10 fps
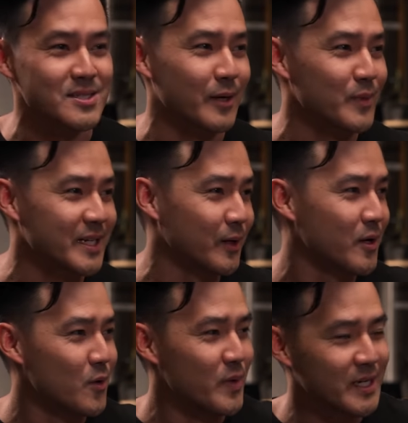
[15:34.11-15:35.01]
Like we can
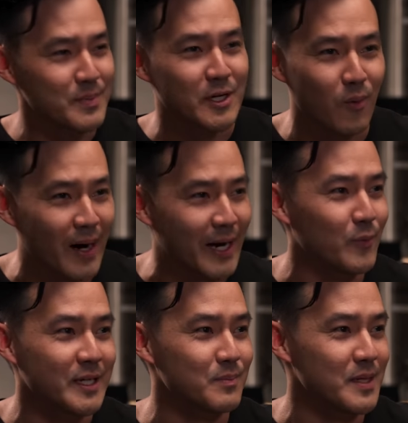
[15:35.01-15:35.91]
we can be quiet, we
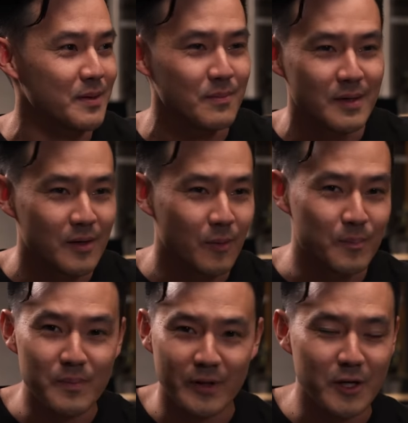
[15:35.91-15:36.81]
can be
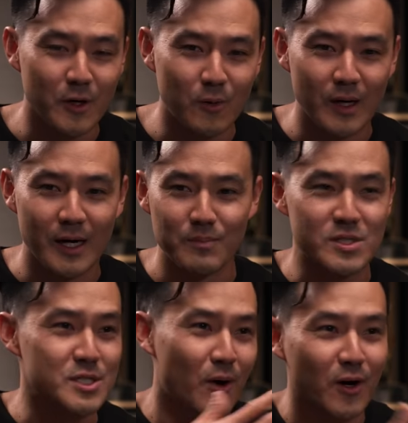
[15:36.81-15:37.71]
you know, um,
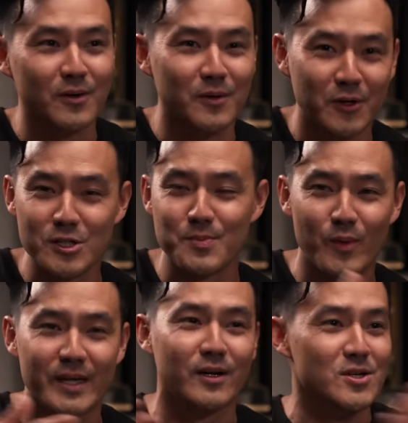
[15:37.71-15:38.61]
smart nerds, but we
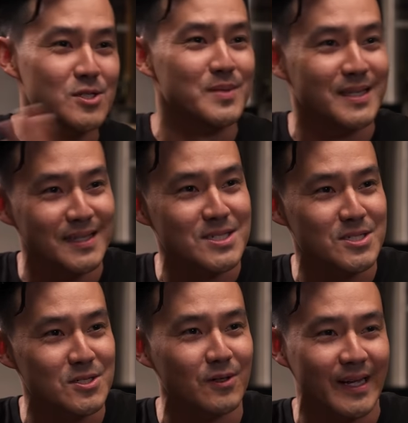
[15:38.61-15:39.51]
can also be this
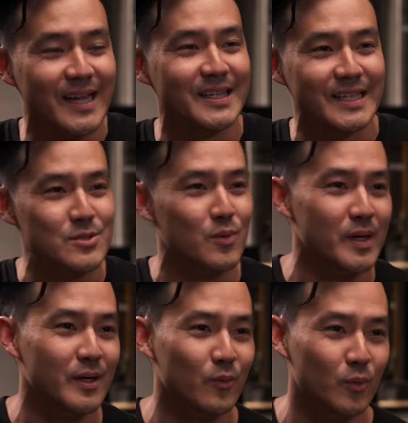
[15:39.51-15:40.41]
too. Yeah. Like I think that's what
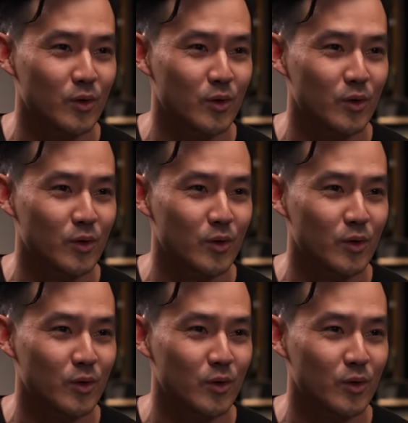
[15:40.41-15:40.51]
we what yeah.